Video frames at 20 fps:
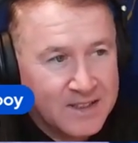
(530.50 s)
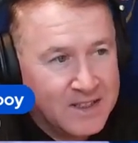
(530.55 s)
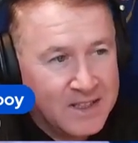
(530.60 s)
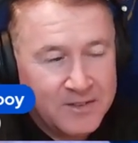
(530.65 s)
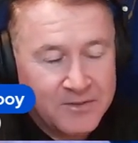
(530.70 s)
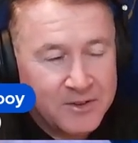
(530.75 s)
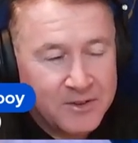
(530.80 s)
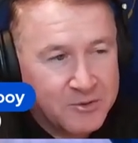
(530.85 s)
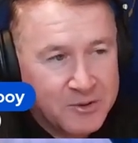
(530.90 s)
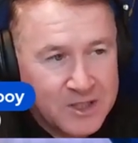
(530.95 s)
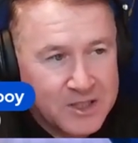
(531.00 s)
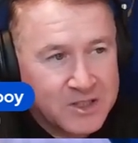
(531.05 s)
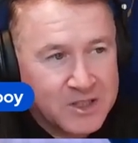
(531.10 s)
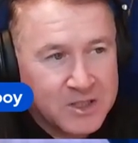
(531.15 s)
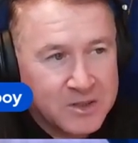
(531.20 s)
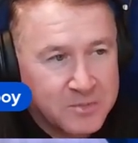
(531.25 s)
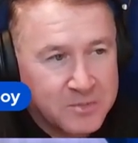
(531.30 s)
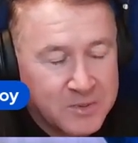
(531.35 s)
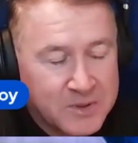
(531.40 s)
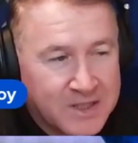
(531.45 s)
never reached
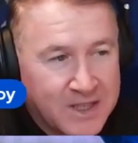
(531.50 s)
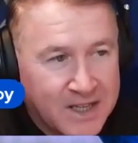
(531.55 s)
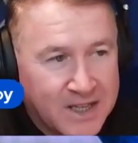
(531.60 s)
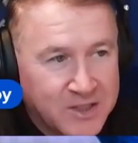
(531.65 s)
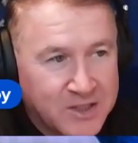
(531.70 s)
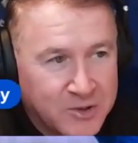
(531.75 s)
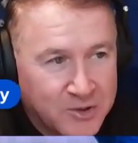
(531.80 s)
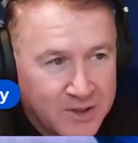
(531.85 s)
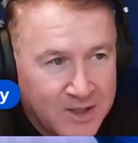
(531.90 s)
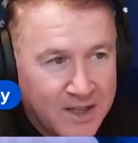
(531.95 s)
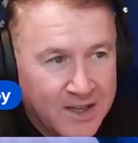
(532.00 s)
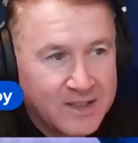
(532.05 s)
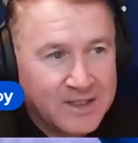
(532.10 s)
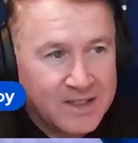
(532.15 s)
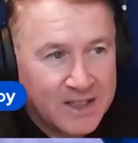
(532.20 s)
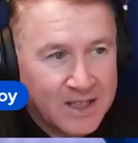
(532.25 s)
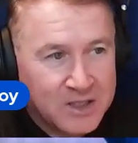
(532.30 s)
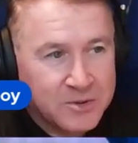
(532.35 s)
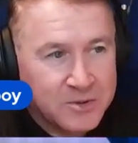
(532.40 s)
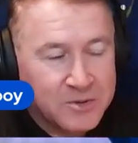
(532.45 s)
his potential. I
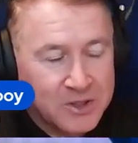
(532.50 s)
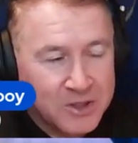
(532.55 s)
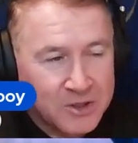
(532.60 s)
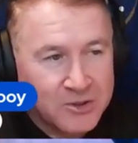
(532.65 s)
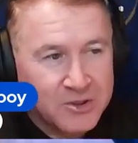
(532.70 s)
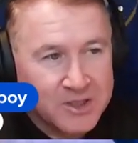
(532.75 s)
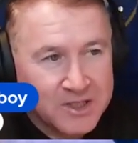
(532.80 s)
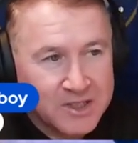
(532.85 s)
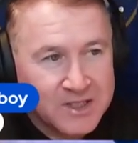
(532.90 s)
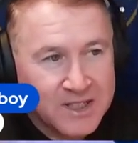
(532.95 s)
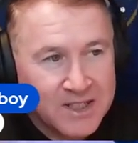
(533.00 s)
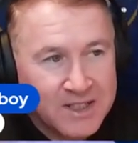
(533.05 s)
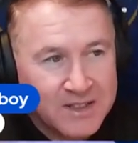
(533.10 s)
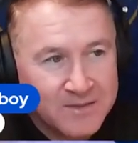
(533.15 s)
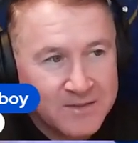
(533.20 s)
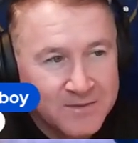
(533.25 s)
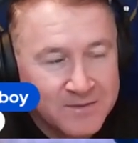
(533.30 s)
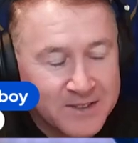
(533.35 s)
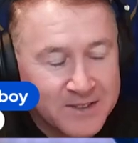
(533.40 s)
think that's what you're going to say.